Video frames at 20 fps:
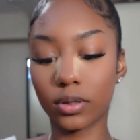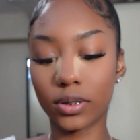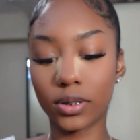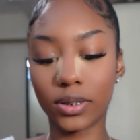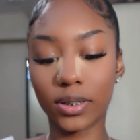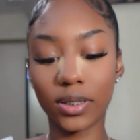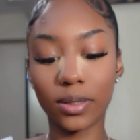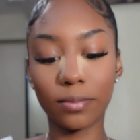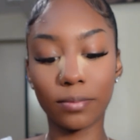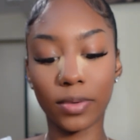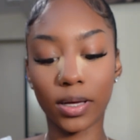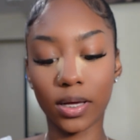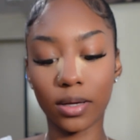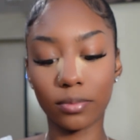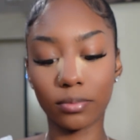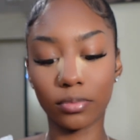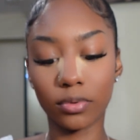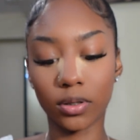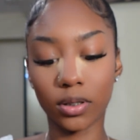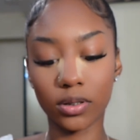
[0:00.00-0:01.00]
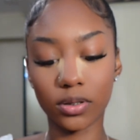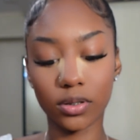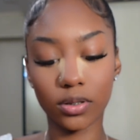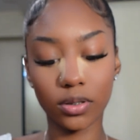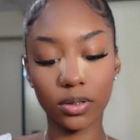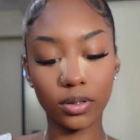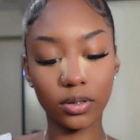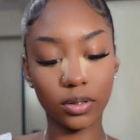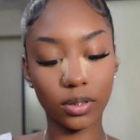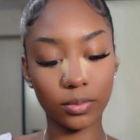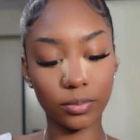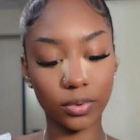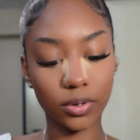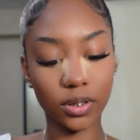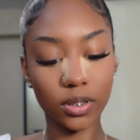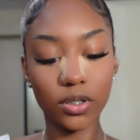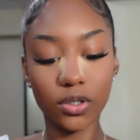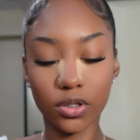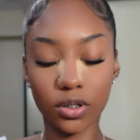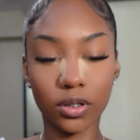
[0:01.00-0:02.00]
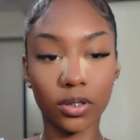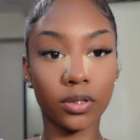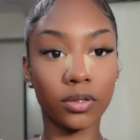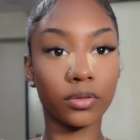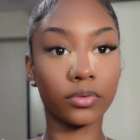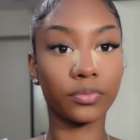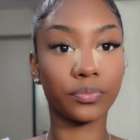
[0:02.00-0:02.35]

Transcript: Deep Matte Bronzer, I'm pretty sure.